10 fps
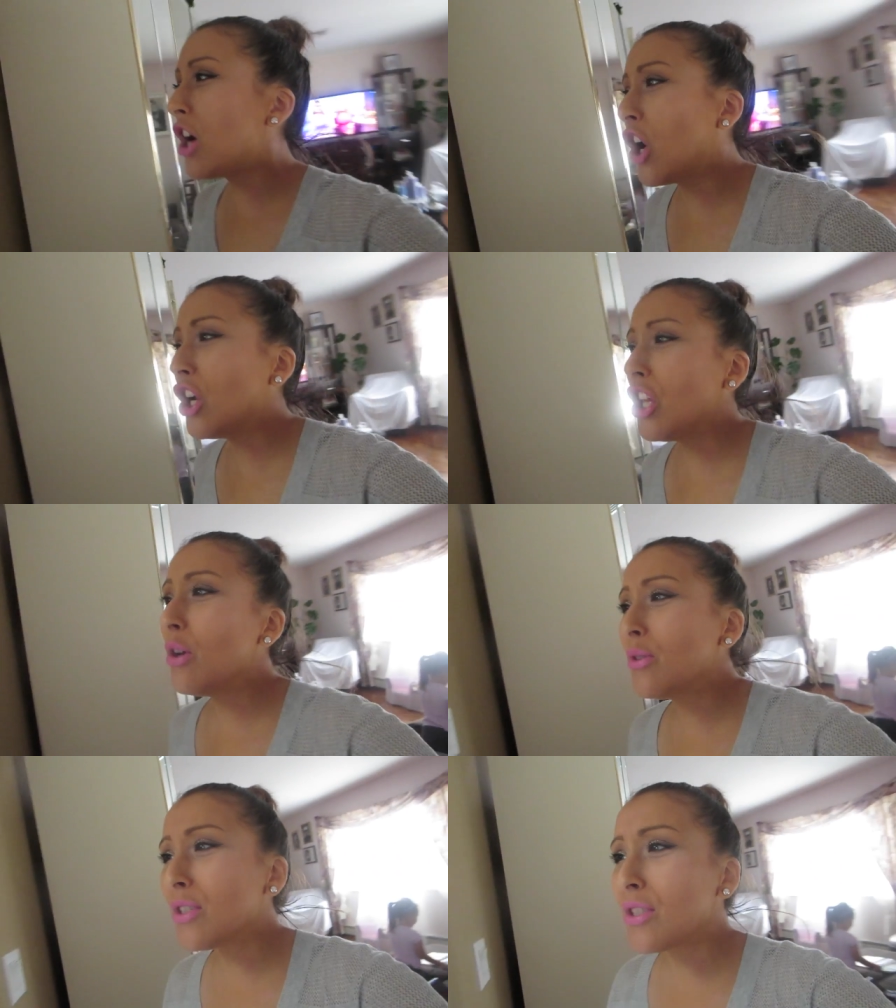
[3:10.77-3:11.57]

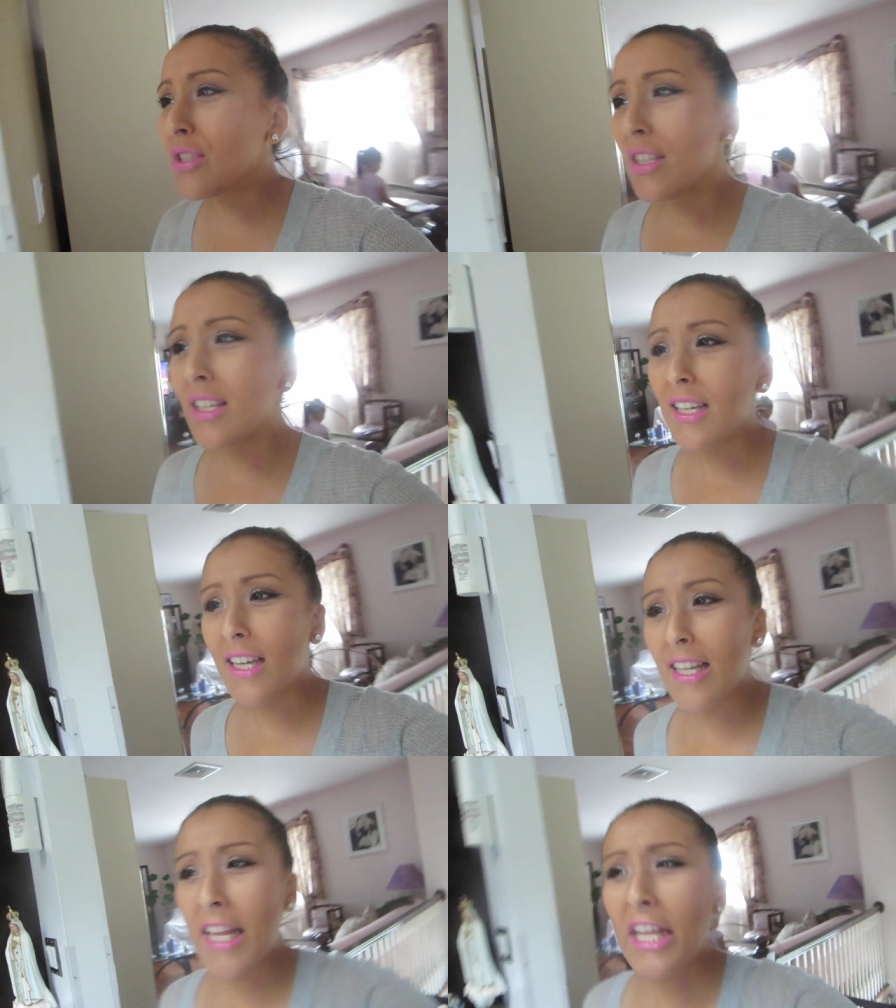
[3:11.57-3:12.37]
Carlos
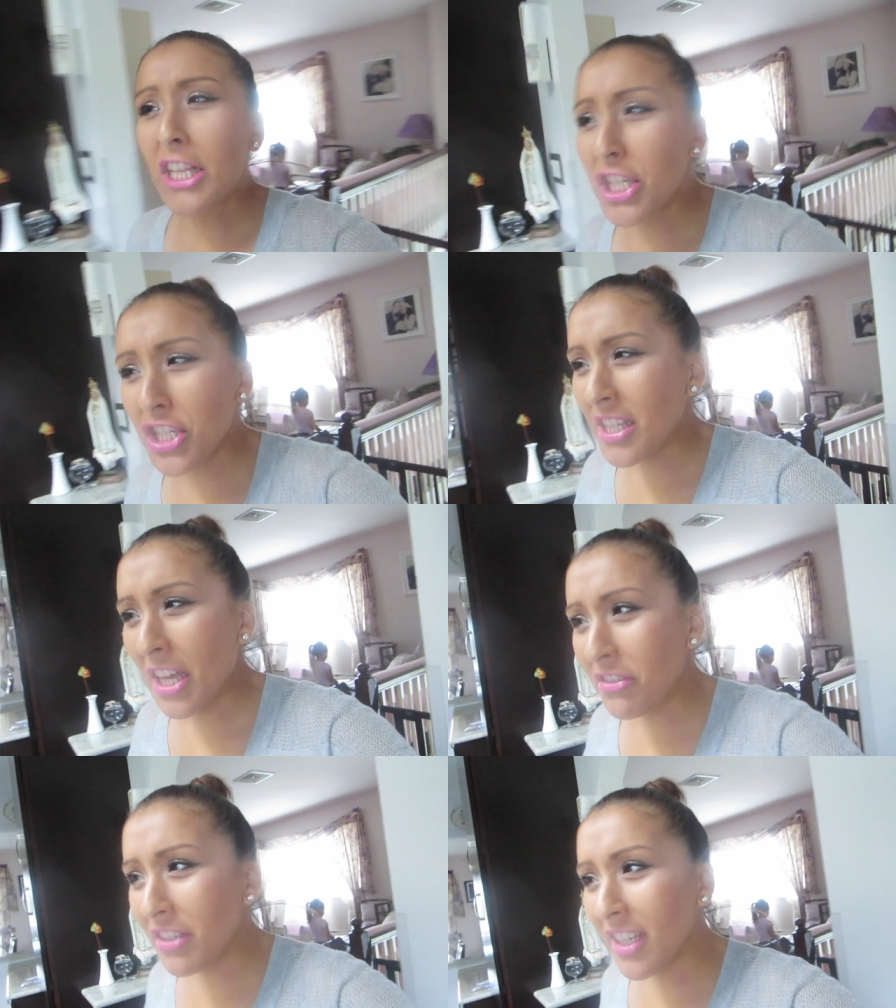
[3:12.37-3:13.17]
in English is
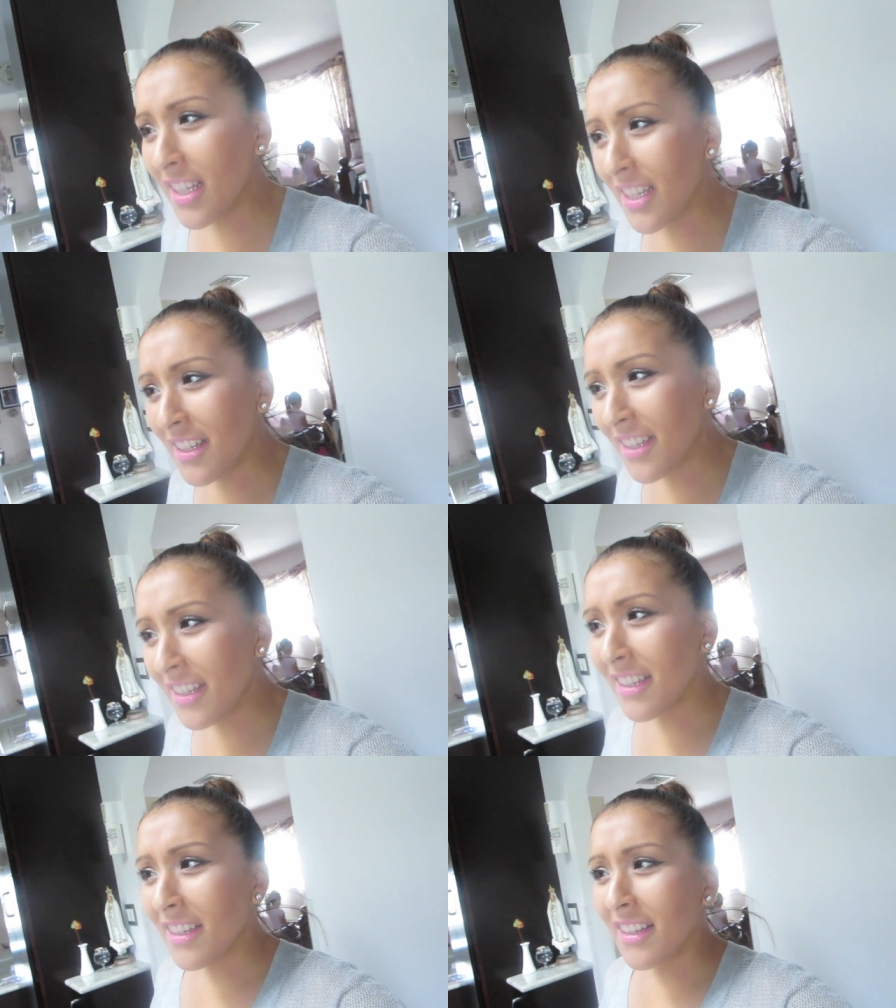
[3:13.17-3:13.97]
Henry.
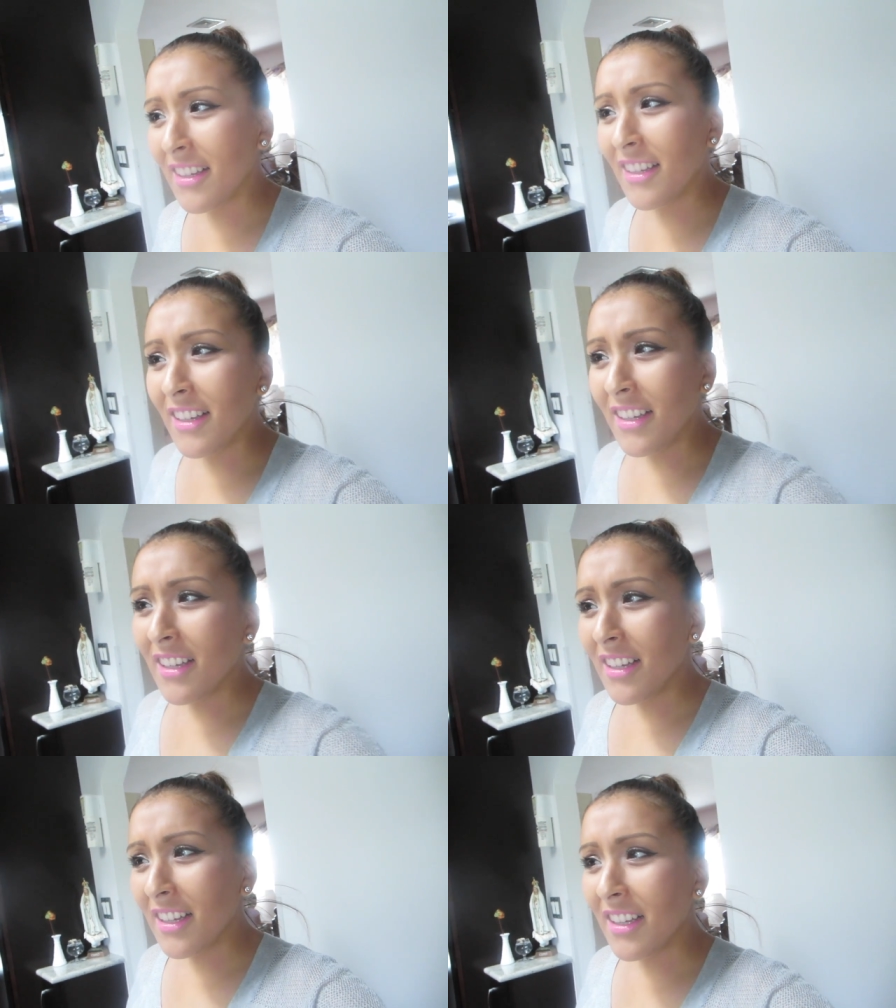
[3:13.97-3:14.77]
No,
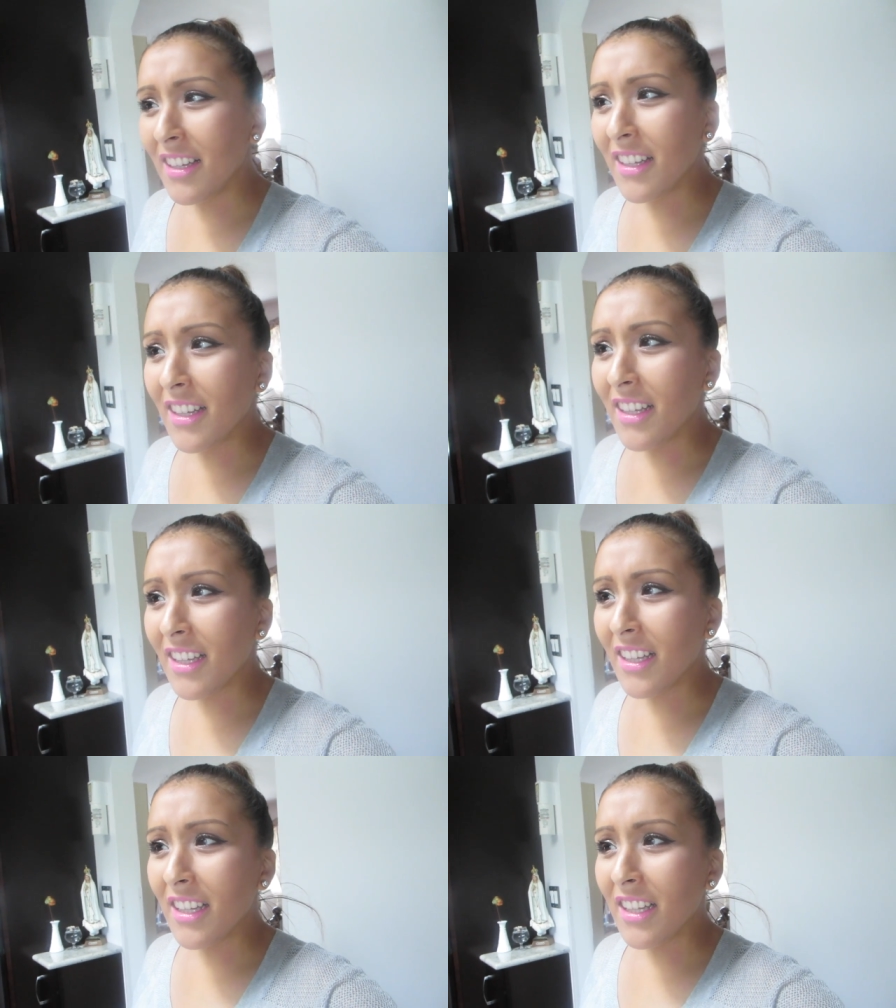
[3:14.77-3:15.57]
Enrique is
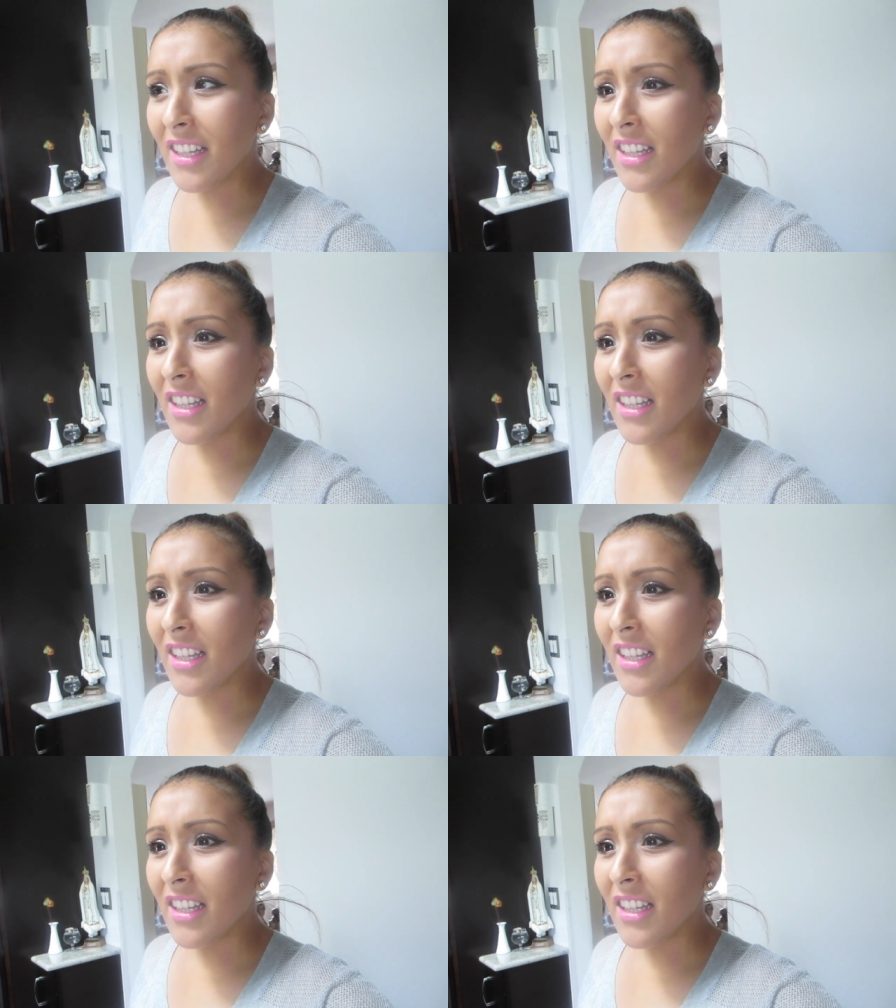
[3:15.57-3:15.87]
Henry.